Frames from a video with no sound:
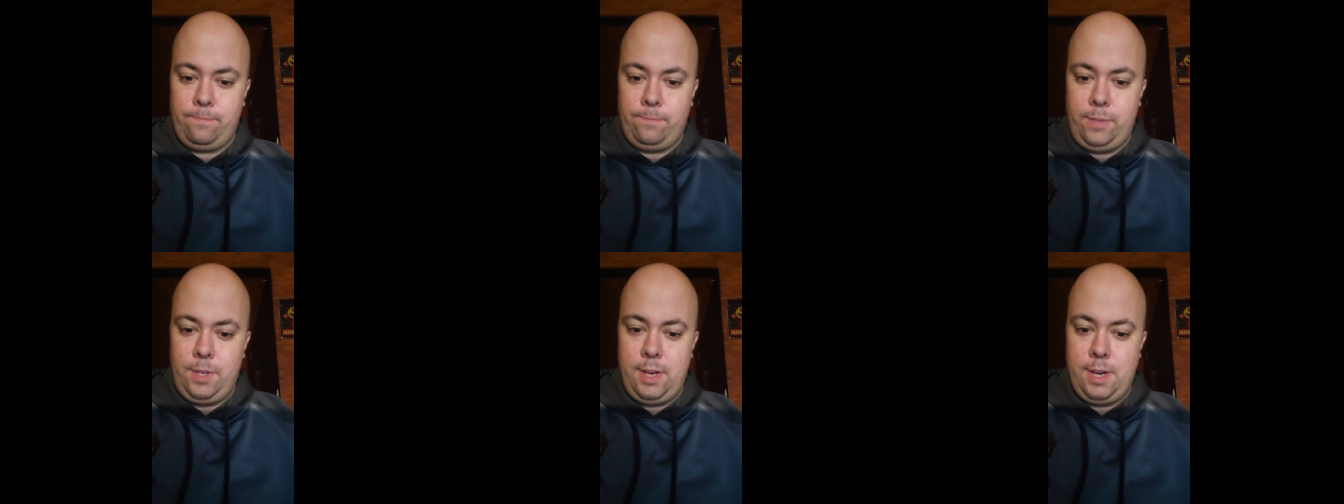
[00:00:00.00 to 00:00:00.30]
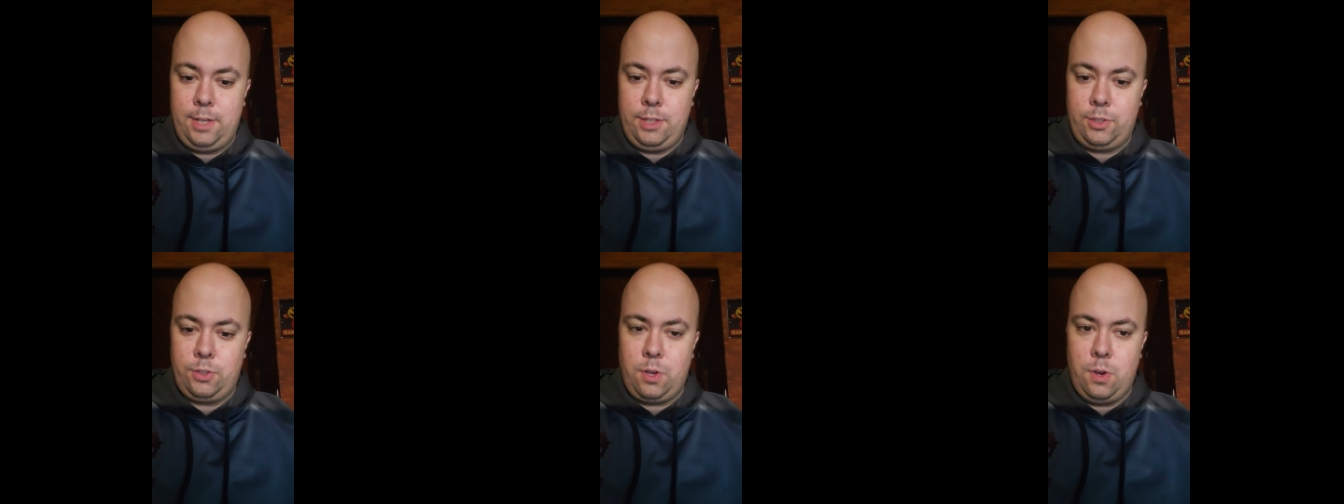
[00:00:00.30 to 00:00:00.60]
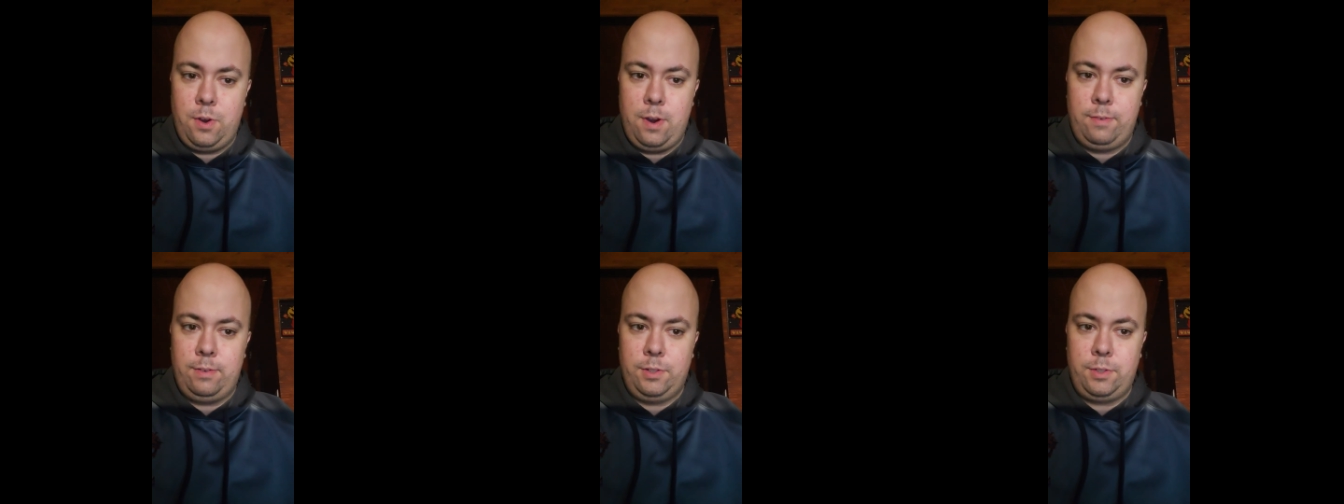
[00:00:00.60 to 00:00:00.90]
just
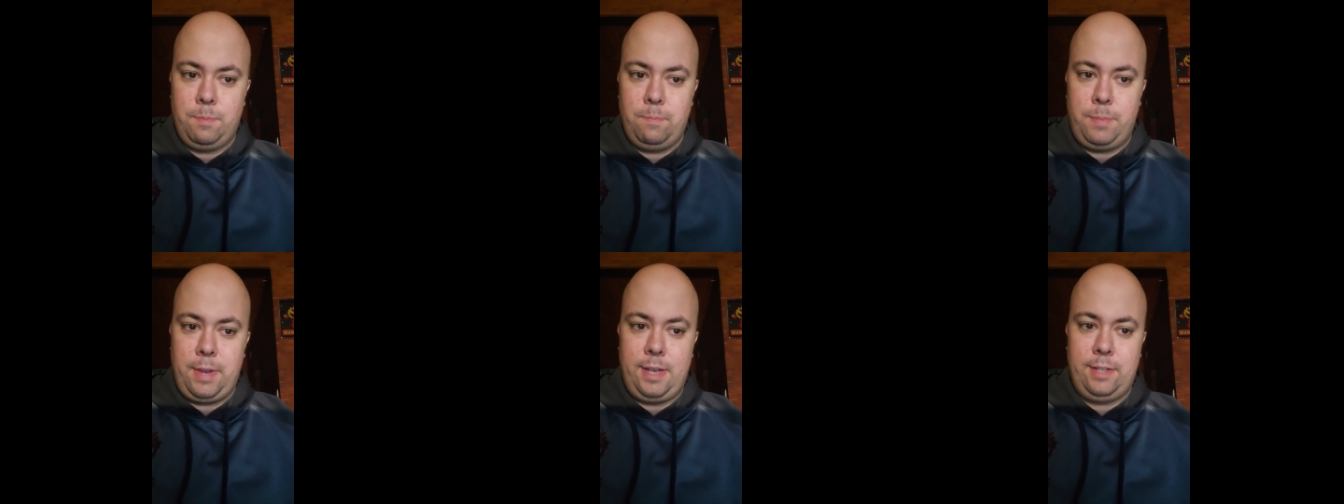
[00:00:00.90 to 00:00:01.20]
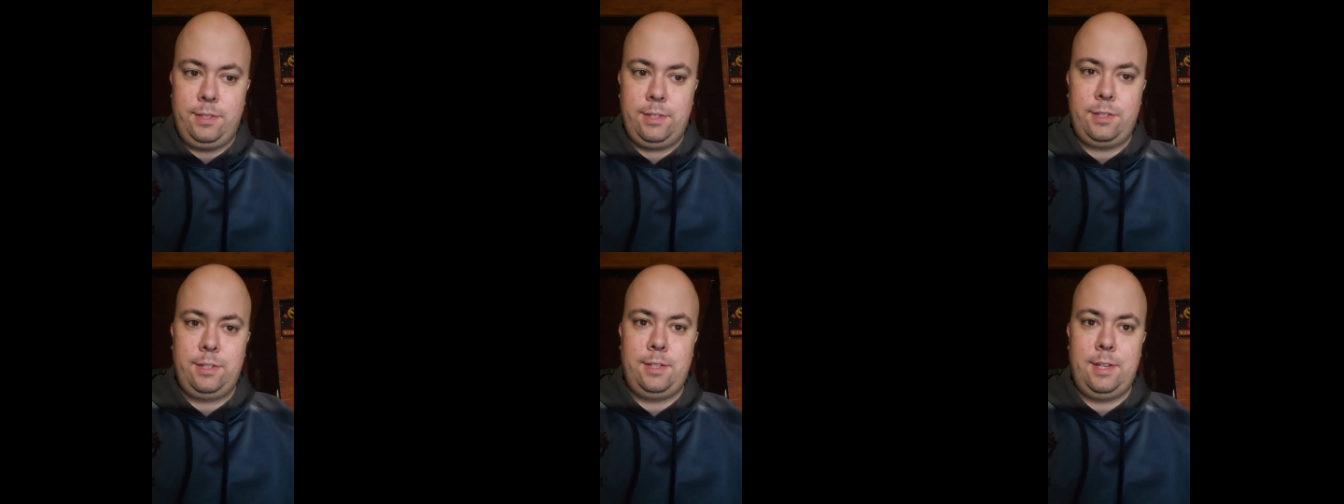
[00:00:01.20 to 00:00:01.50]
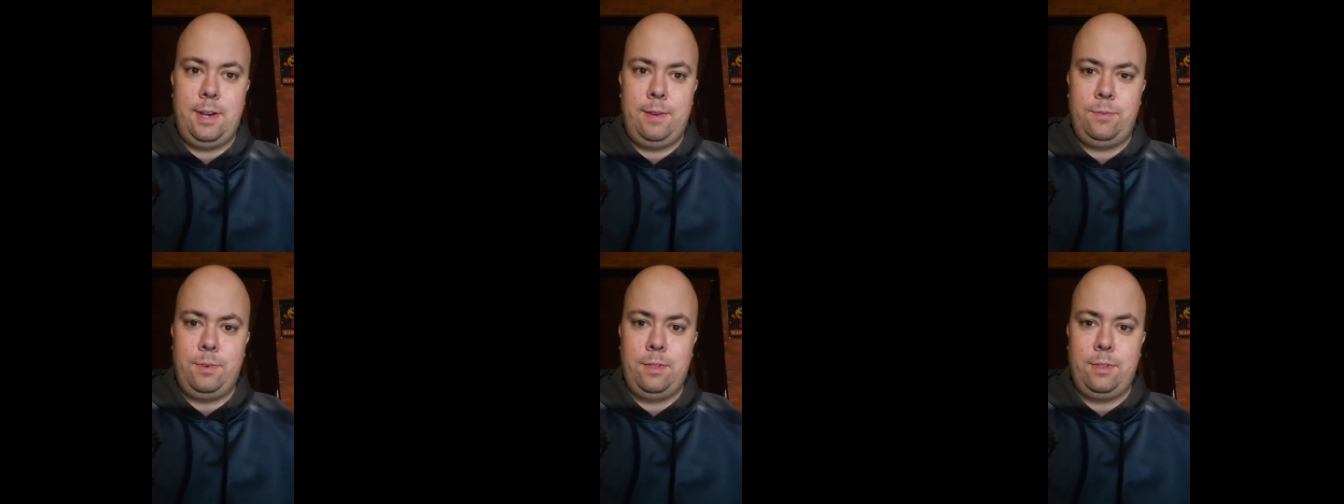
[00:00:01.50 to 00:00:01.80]
go over some basic
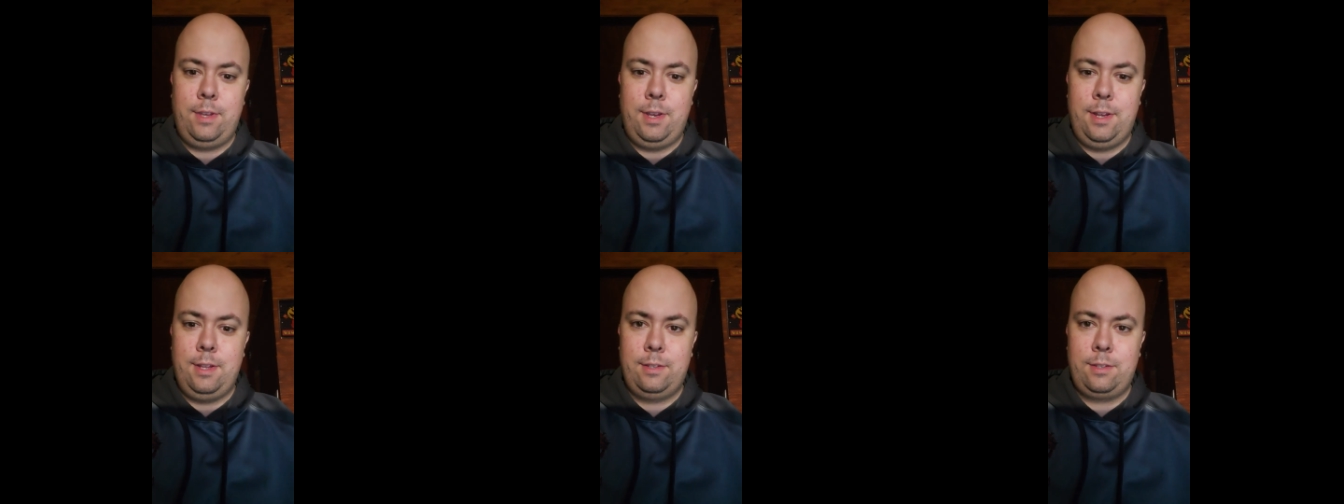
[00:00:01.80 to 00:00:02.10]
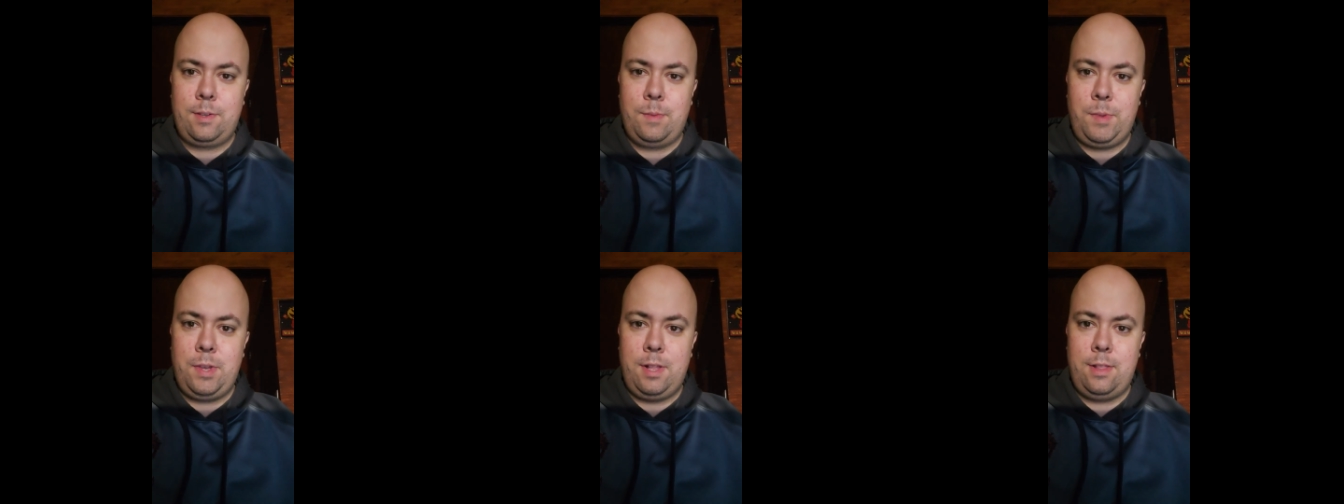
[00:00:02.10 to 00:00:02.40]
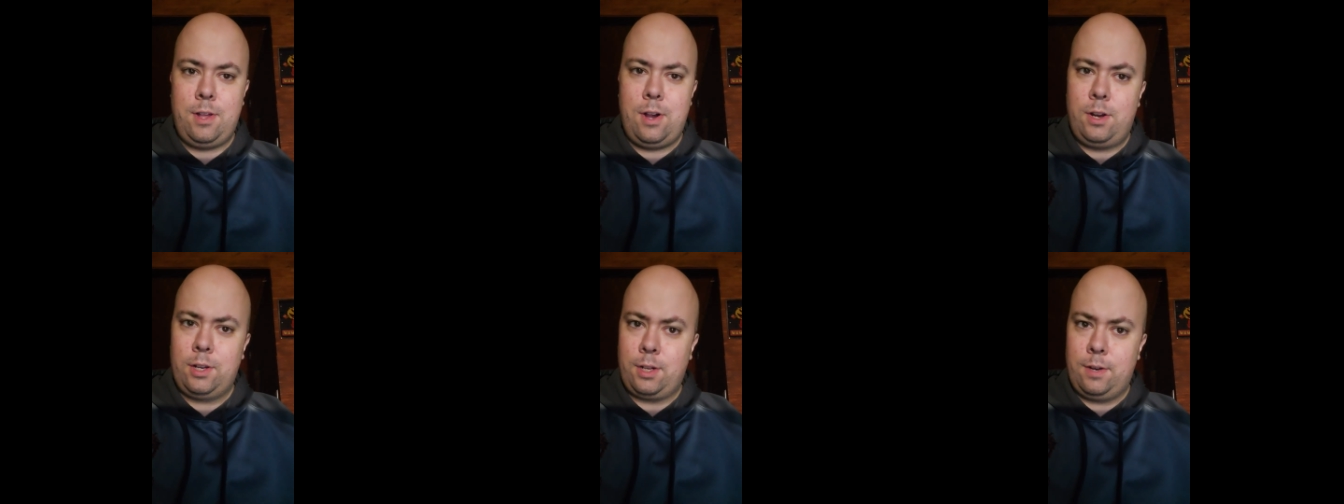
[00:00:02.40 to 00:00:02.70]
stuff with you. It's going to be a
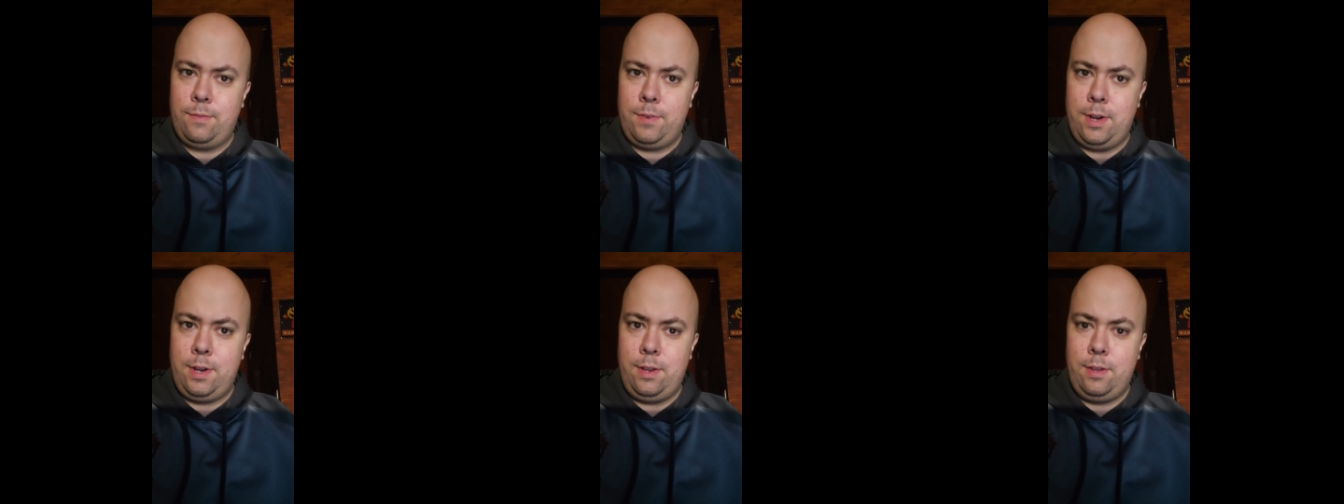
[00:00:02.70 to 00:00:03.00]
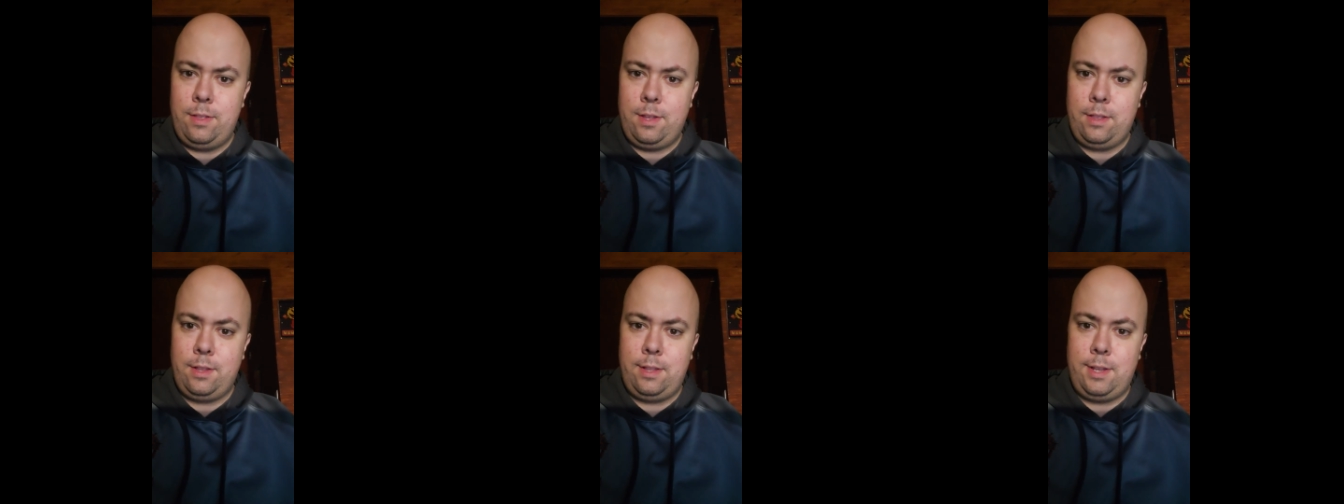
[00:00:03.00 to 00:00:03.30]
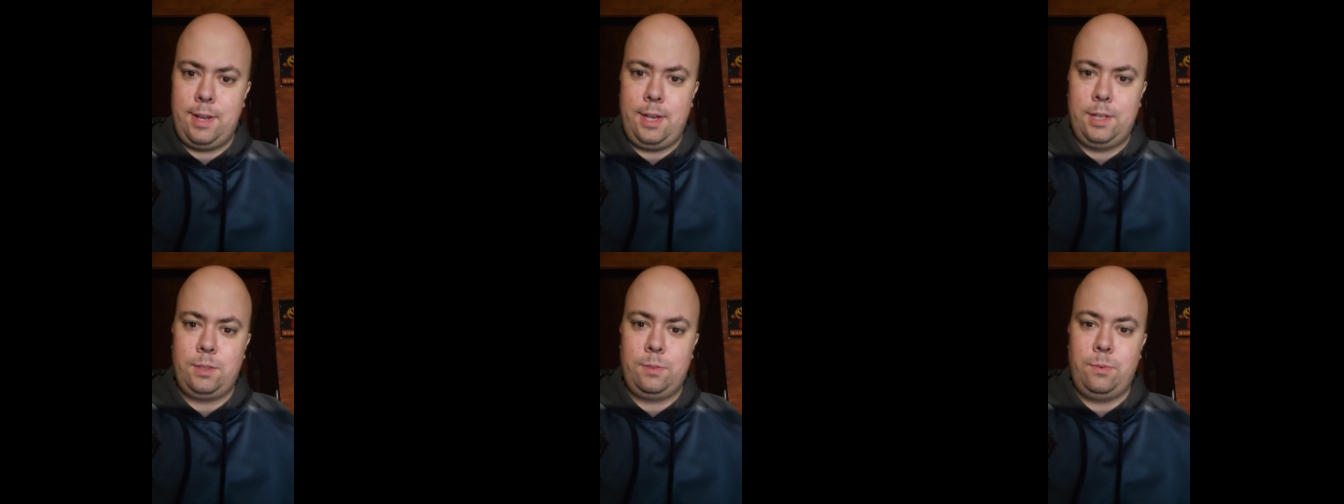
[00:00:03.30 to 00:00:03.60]
longer video than the
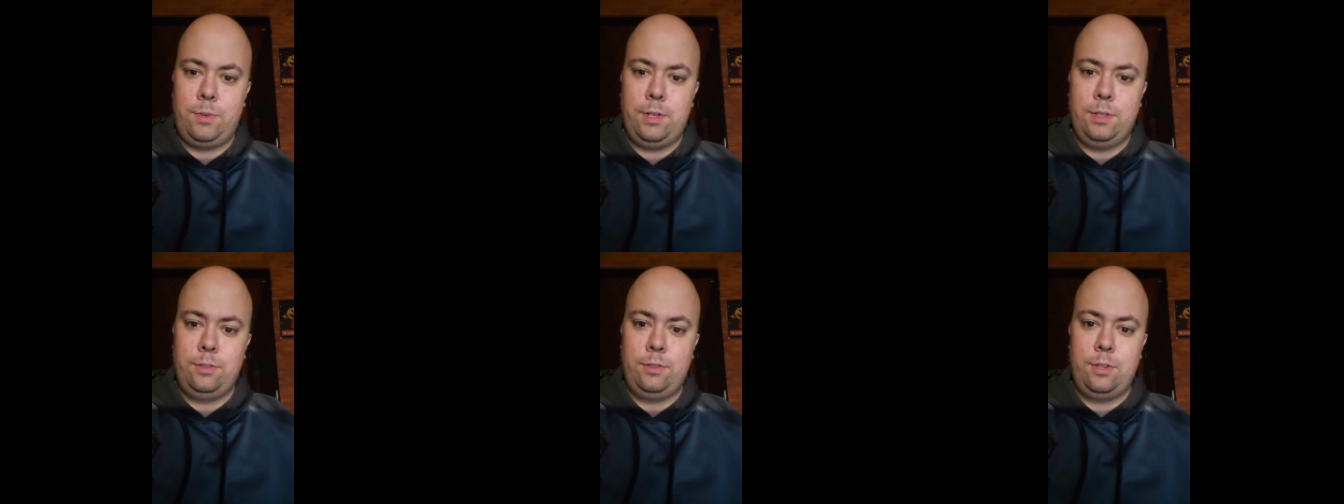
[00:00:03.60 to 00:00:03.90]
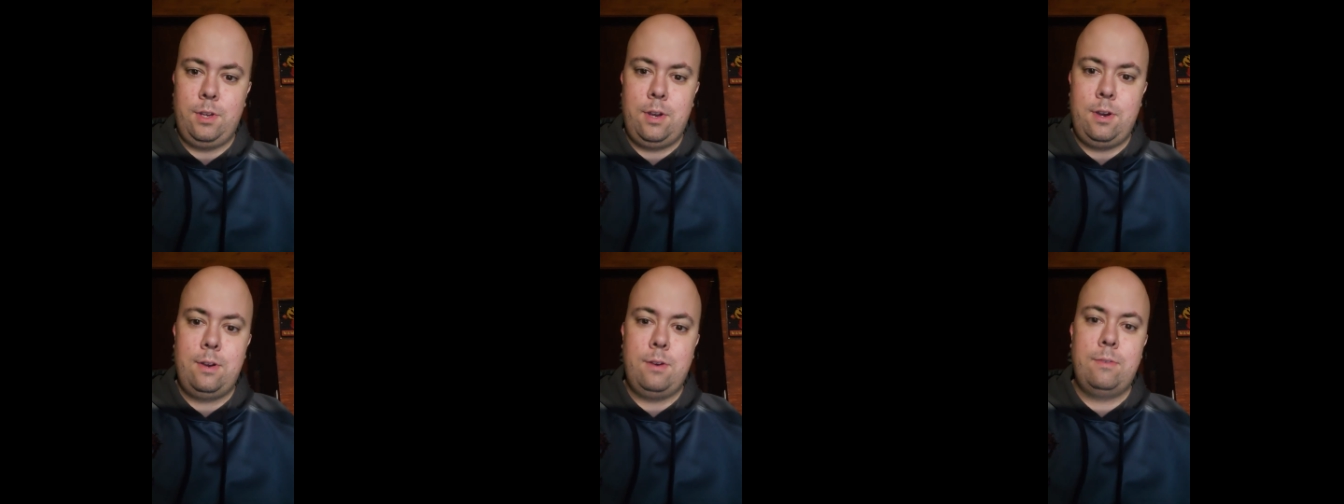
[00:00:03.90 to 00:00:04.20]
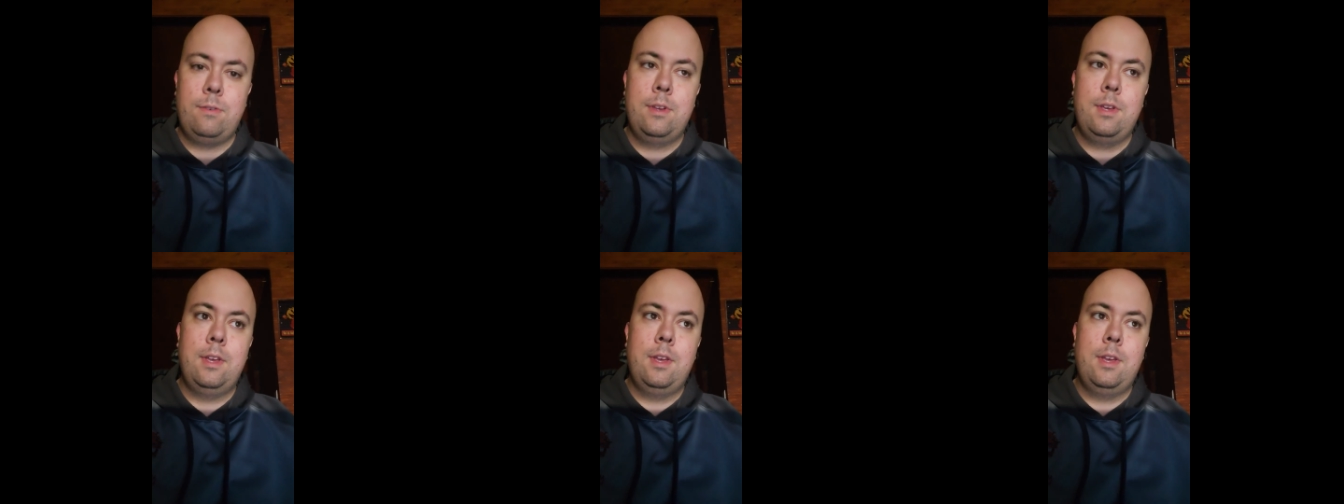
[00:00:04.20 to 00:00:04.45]
last one, so